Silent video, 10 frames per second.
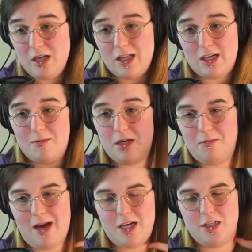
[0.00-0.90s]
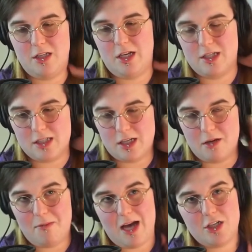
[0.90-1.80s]
Like, I mean, imagine this. Like,
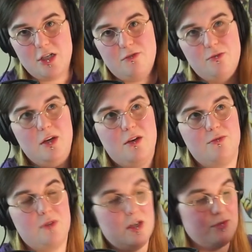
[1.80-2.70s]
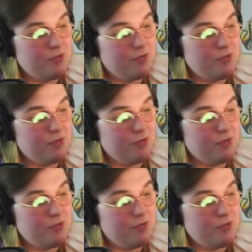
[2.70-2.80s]
imagine if if if